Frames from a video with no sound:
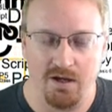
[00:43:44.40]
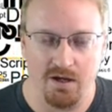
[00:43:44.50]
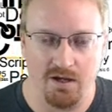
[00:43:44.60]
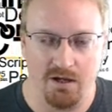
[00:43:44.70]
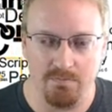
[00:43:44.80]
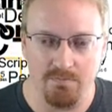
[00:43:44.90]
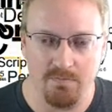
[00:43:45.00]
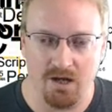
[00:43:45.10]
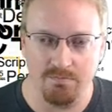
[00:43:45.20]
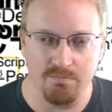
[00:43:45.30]

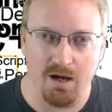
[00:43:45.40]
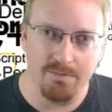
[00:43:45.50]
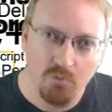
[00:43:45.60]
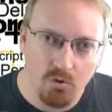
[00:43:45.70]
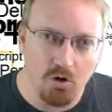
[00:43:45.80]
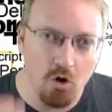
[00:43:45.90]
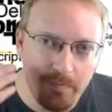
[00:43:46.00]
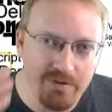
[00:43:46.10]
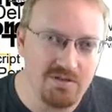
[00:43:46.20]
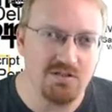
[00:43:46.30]
I'm more
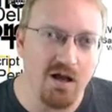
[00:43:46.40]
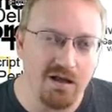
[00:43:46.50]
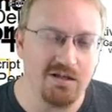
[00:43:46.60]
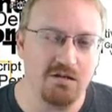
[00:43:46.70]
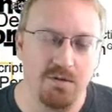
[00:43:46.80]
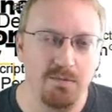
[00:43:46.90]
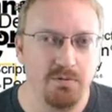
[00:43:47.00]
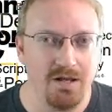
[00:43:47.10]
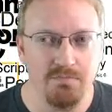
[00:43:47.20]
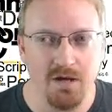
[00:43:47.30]
open to talking to
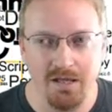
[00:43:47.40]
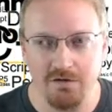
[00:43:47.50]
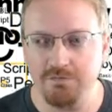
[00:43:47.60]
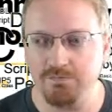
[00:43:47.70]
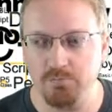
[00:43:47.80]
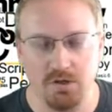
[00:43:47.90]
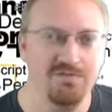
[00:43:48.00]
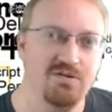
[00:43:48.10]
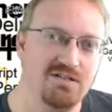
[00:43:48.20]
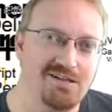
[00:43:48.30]
people I might have
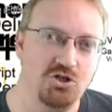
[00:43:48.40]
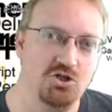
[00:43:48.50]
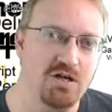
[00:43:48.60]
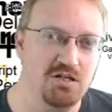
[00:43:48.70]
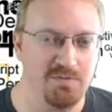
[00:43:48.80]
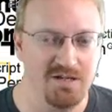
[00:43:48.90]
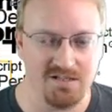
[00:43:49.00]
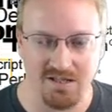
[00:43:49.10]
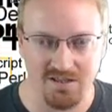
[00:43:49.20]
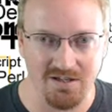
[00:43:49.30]
previously shunned
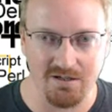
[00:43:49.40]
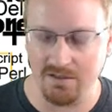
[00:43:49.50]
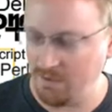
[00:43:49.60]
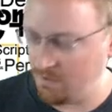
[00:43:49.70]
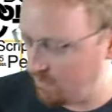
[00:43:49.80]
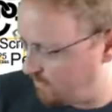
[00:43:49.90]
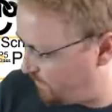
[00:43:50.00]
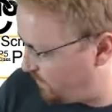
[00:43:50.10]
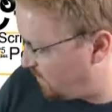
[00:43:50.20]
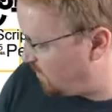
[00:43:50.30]
because I think
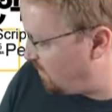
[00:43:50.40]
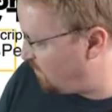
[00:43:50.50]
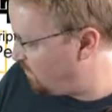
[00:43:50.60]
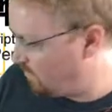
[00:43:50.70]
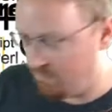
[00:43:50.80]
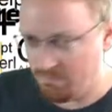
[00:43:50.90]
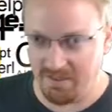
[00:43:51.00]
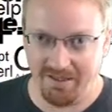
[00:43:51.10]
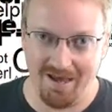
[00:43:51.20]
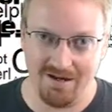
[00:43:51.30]

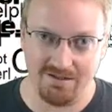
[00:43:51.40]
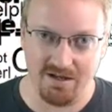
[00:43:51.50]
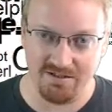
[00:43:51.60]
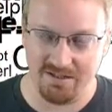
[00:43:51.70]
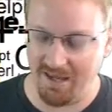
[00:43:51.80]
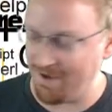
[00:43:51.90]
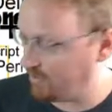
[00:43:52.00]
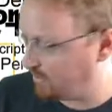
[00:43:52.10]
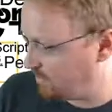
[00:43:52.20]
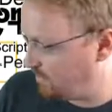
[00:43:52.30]
my cat is causing
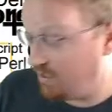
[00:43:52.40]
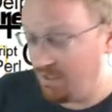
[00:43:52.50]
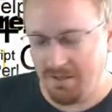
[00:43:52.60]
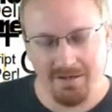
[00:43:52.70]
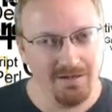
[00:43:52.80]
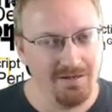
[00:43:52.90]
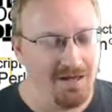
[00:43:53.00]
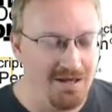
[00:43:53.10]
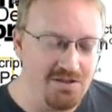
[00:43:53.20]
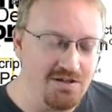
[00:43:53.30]
havoc.
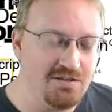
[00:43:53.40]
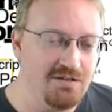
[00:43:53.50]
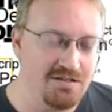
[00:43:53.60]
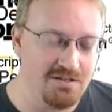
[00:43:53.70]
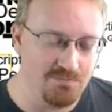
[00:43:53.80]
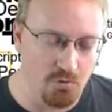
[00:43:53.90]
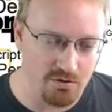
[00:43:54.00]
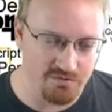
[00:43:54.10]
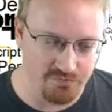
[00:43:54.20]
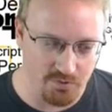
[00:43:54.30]
I think that it's
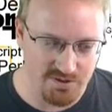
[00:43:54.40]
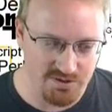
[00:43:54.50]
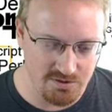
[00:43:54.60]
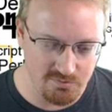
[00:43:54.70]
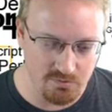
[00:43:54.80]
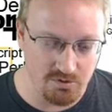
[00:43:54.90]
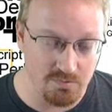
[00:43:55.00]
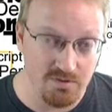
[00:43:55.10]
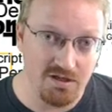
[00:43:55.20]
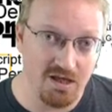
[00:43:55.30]
important for us to
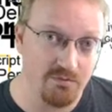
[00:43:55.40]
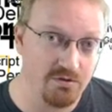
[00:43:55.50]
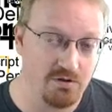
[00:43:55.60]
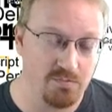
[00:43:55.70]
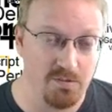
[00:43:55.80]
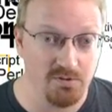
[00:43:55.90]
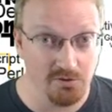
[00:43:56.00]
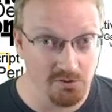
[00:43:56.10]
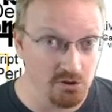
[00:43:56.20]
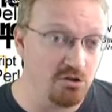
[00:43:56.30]
communicate with other people
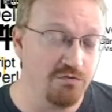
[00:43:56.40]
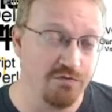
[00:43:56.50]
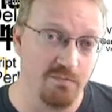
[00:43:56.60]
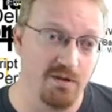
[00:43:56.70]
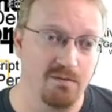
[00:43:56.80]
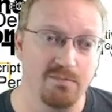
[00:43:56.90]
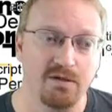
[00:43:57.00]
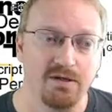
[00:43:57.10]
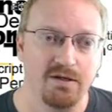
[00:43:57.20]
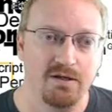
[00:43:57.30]
and learn from them.
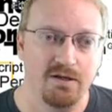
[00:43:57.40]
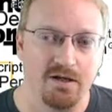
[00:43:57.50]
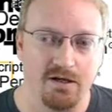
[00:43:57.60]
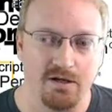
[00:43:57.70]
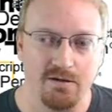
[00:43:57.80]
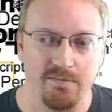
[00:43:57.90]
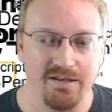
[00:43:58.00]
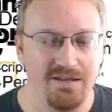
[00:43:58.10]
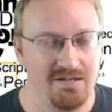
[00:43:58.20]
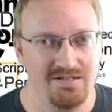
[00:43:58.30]

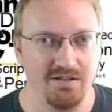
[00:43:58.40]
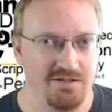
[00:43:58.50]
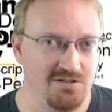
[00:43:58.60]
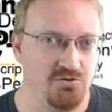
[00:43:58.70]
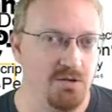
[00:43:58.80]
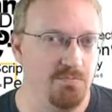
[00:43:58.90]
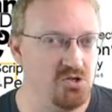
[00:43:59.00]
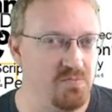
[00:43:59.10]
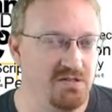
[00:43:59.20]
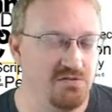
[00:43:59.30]
And that's not necessarily a
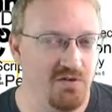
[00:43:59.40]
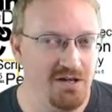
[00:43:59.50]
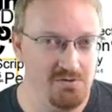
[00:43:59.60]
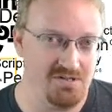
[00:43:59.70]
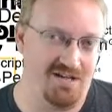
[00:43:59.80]
perspective I always